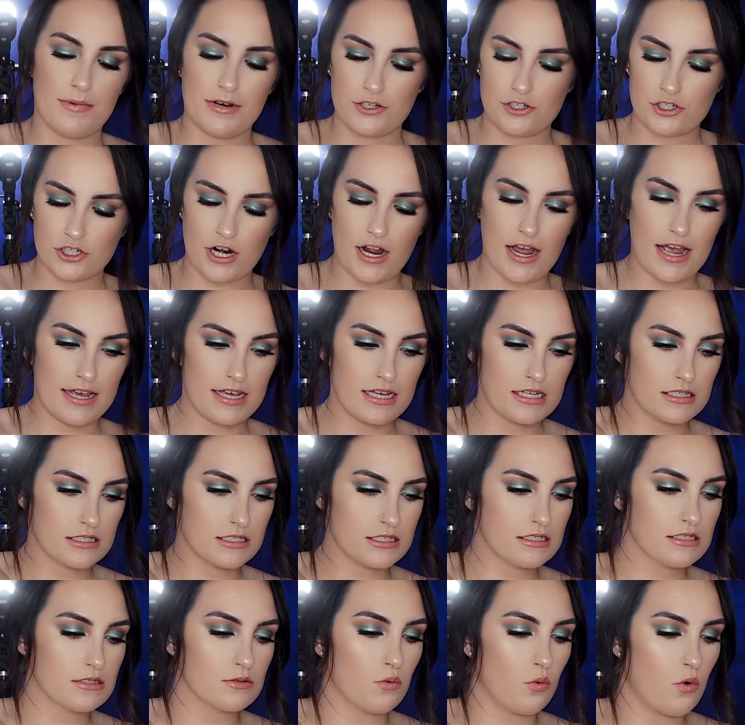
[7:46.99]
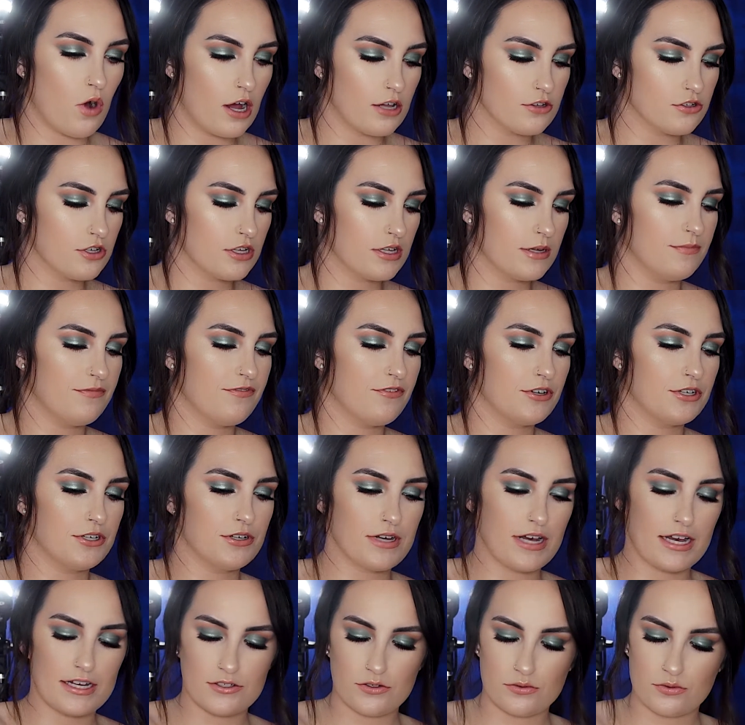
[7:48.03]
I'm gonna try and swatch them
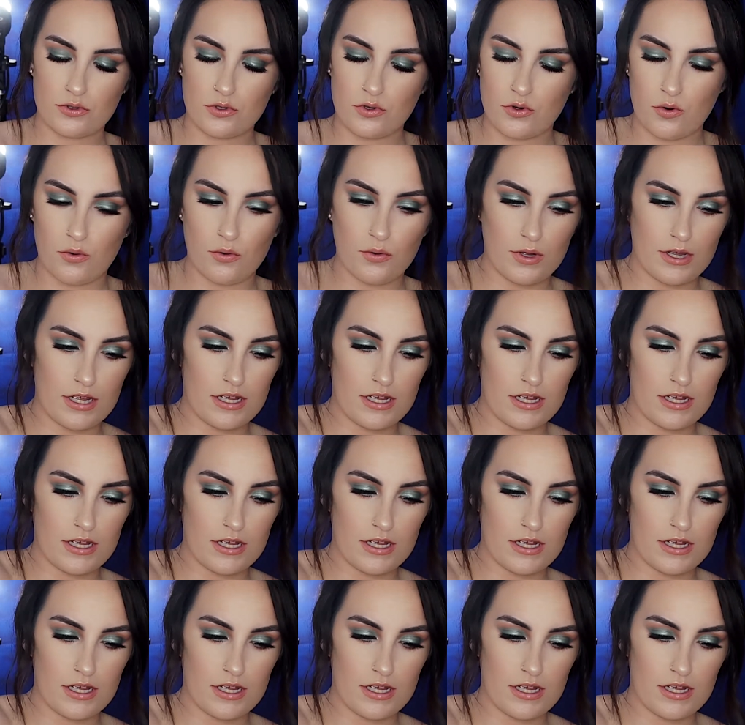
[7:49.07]
for you guys real